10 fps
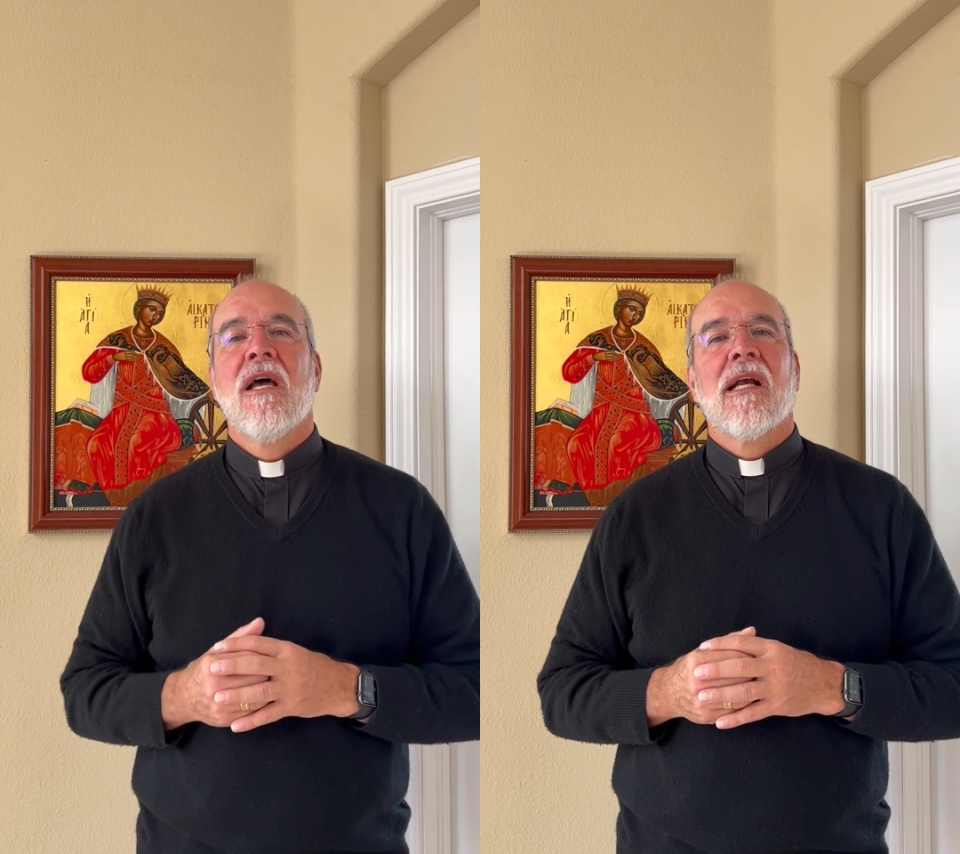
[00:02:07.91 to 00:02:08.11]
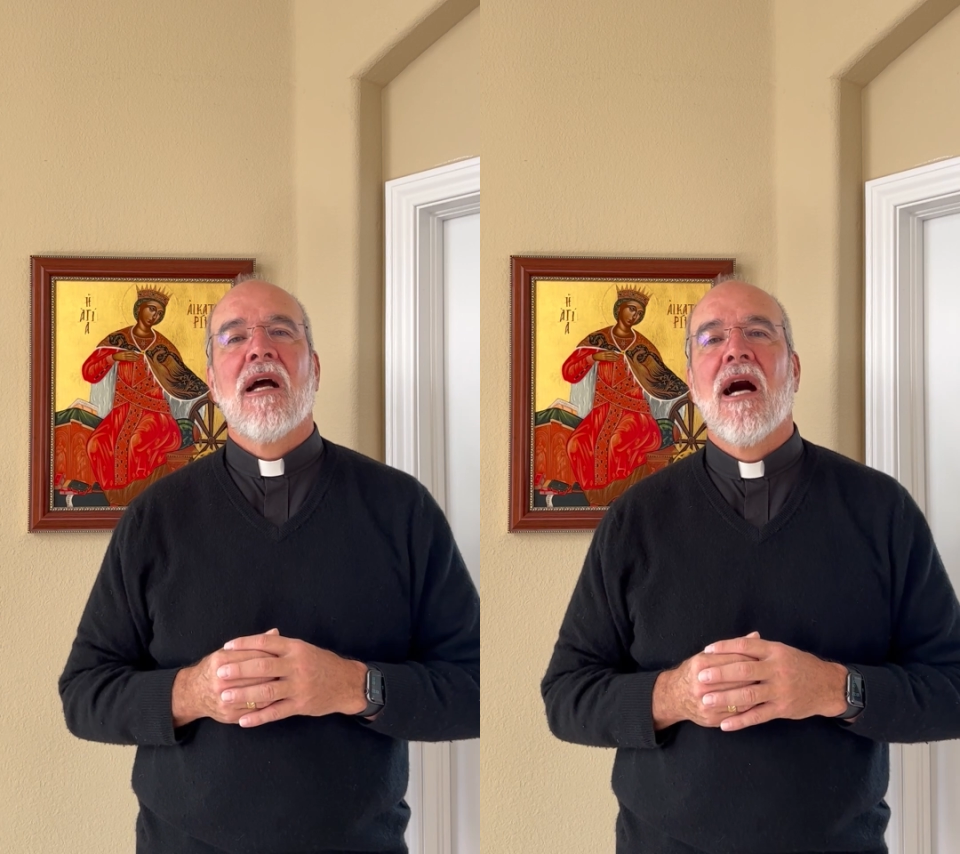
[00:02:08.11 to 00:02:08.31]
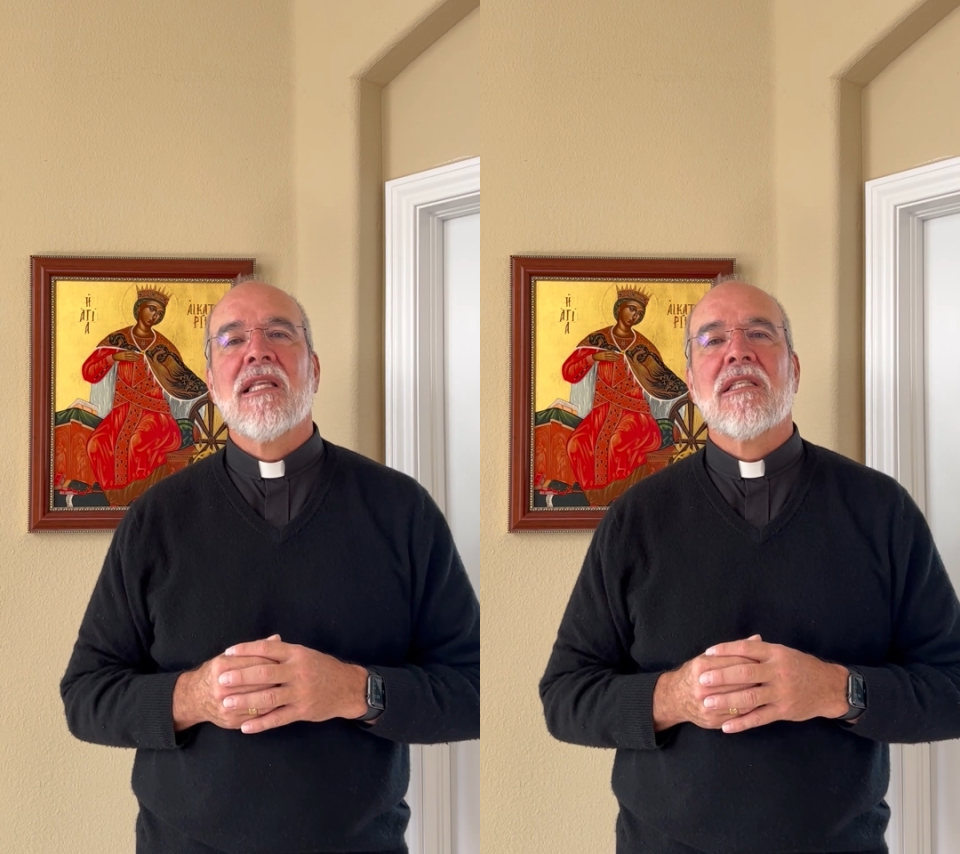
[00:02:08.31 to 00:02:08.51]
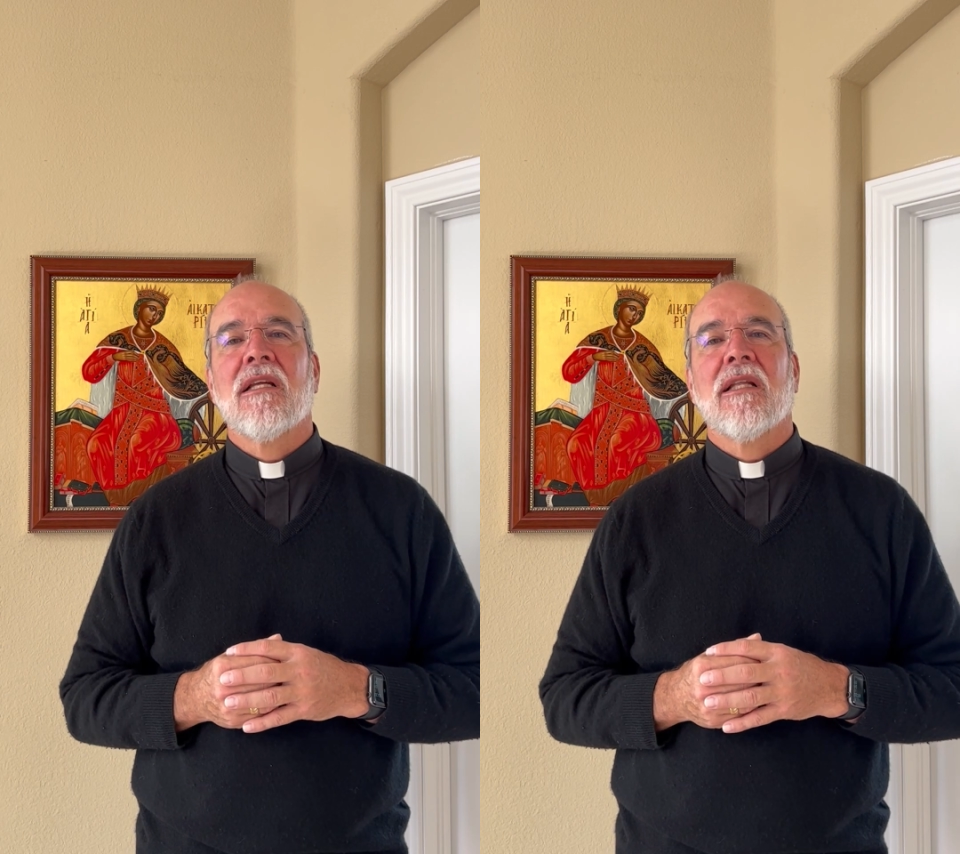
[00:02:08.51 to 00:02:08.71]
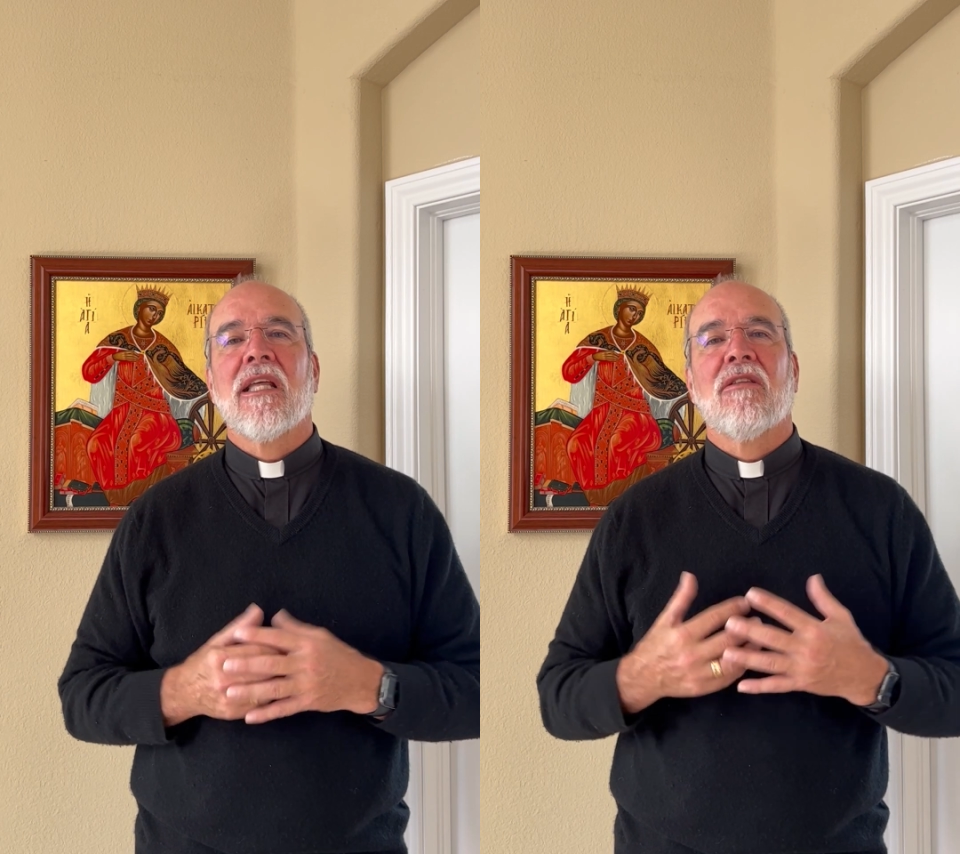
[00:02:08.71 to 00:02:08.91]

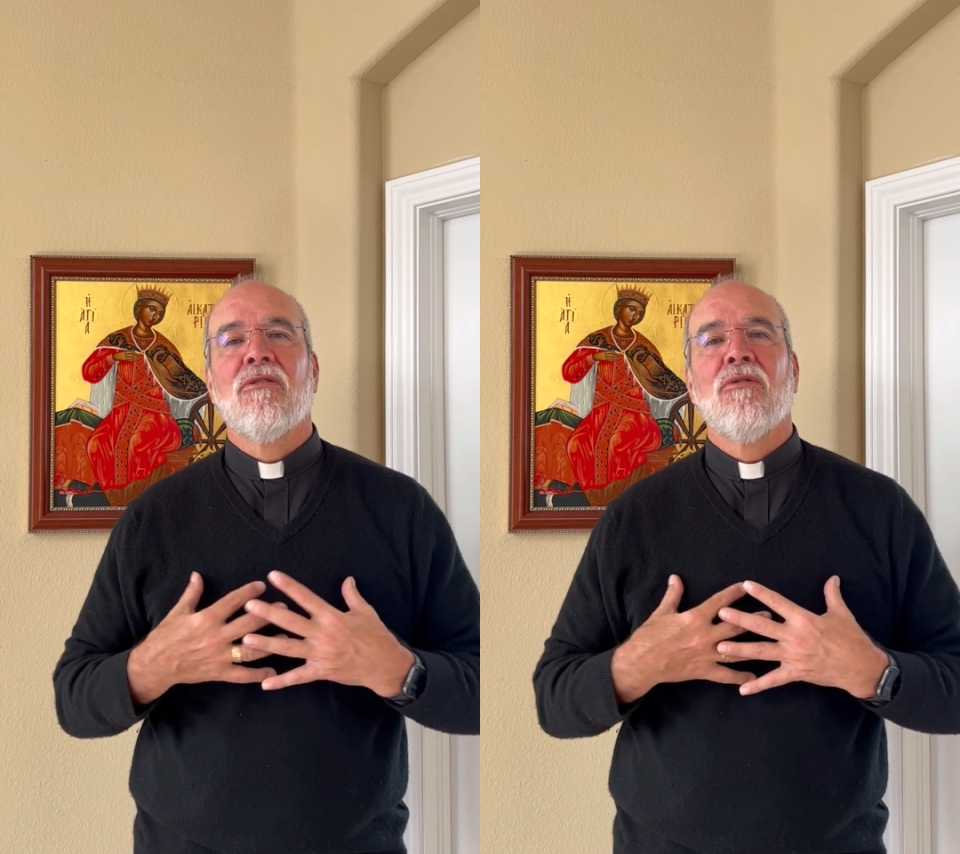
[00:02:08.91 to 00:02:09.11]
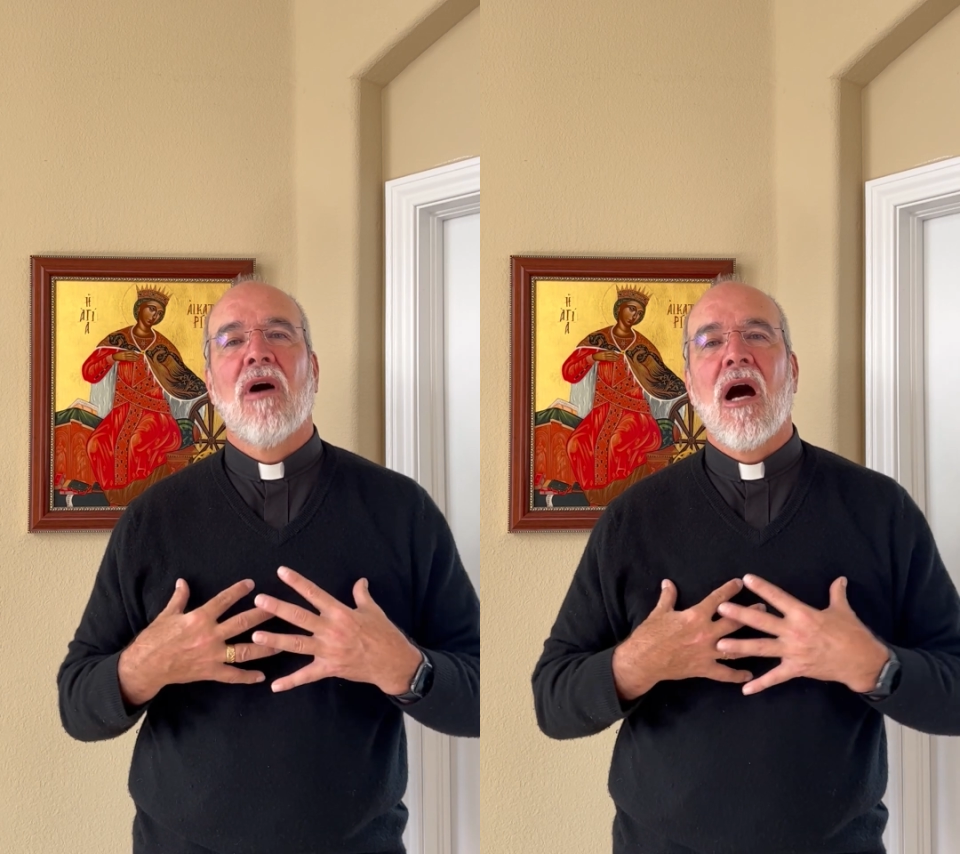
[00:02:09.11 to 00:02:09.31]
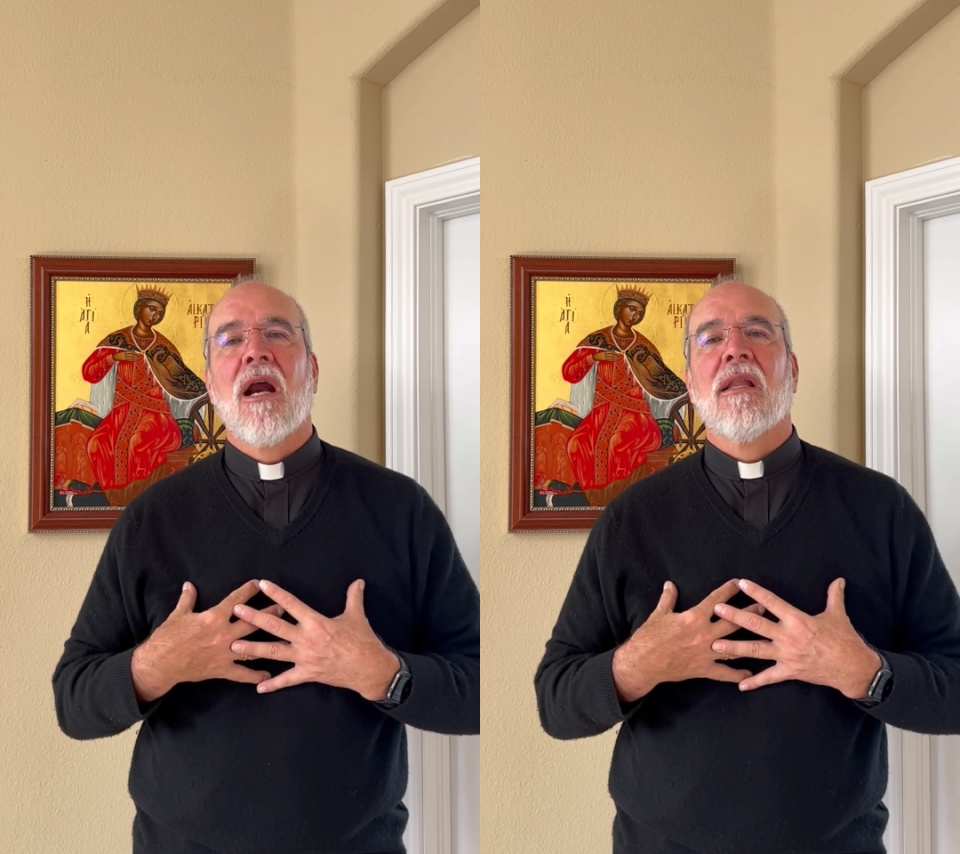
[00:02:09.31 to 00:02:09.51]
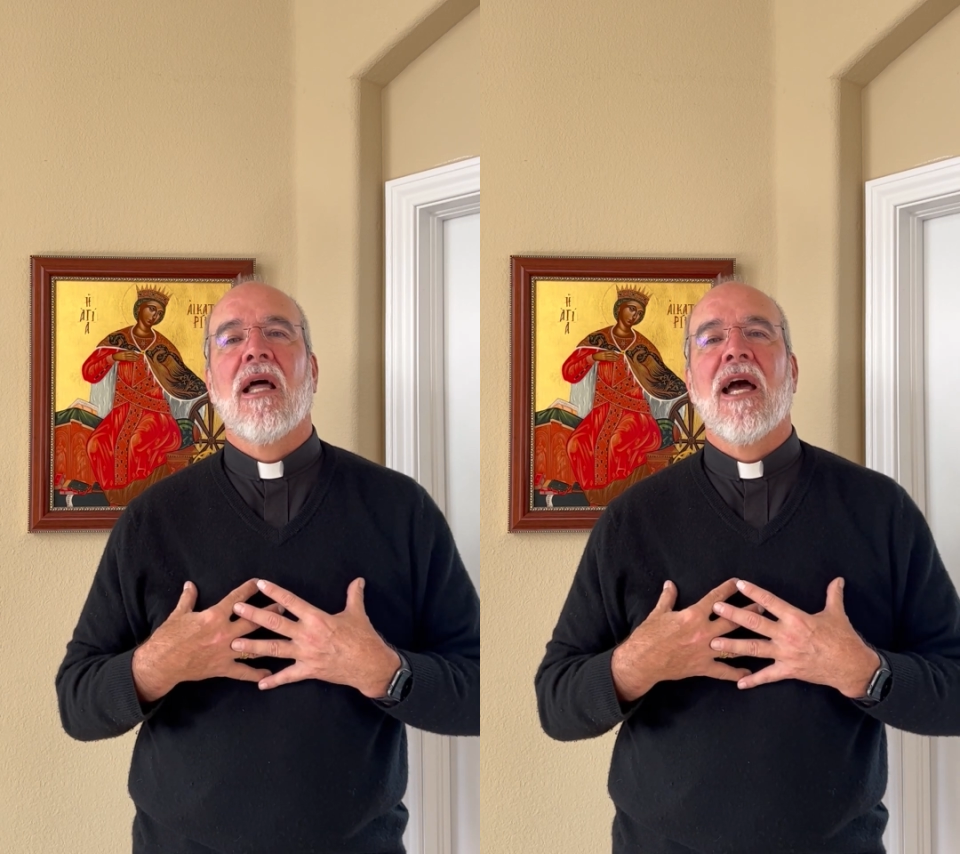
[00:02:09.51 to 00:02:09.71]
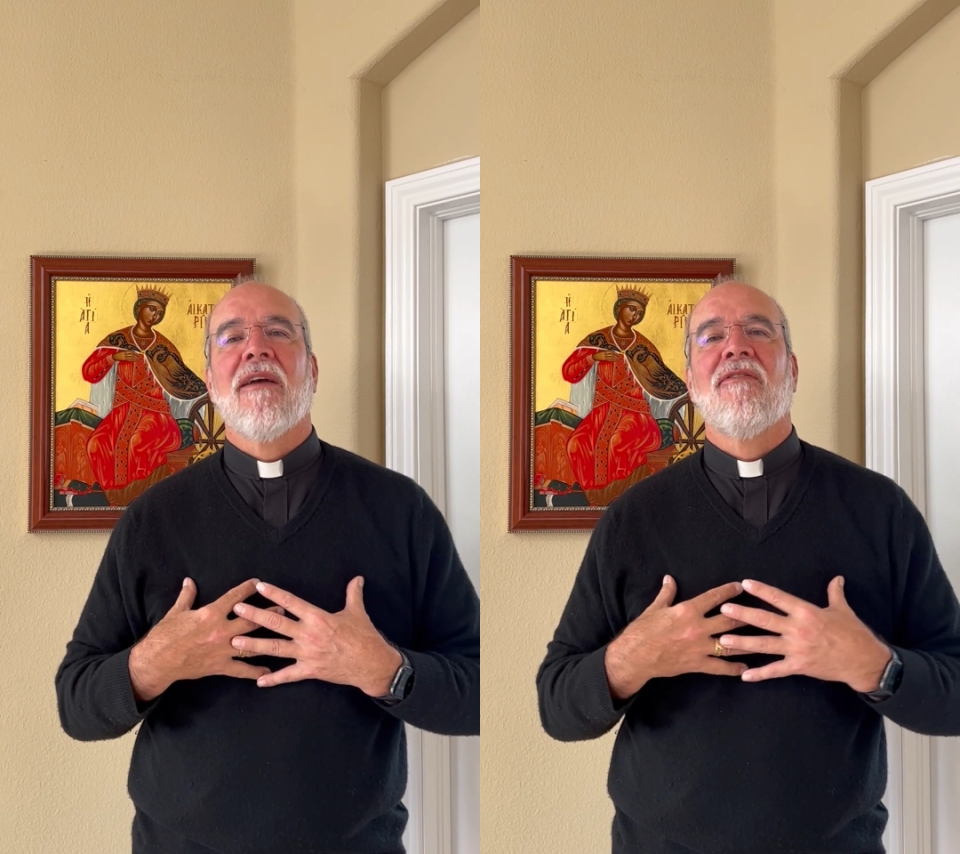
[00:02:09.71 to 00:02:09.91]
constantly through our
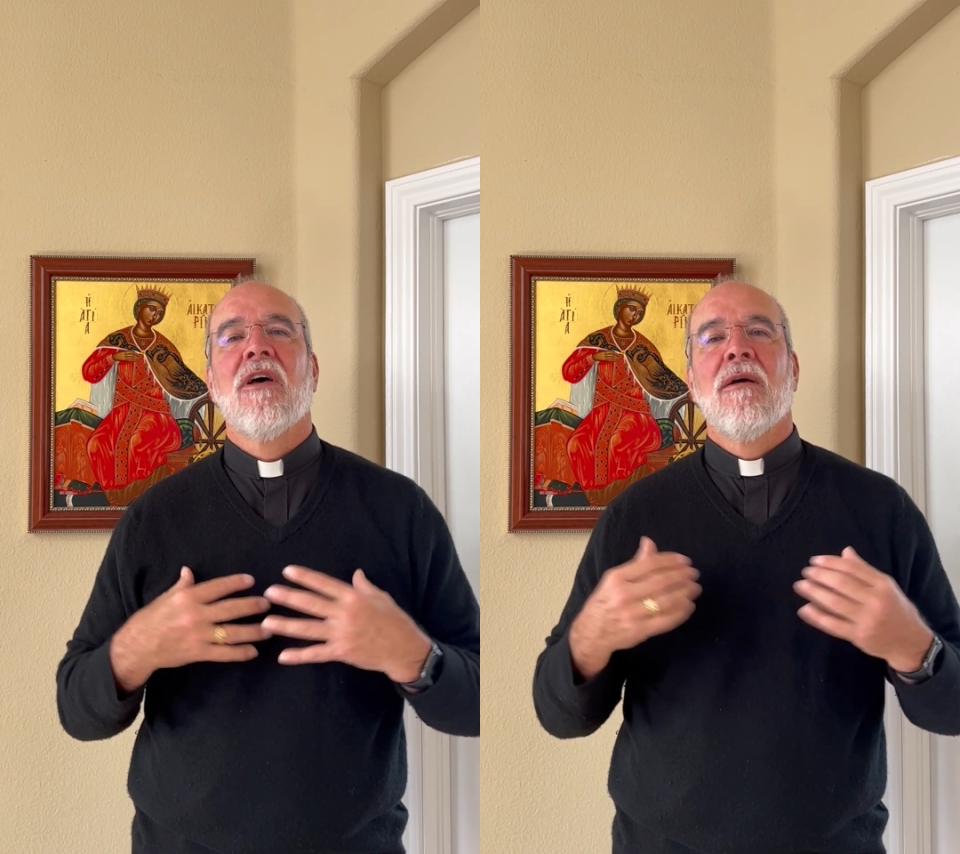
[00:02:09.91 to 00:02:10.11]
life,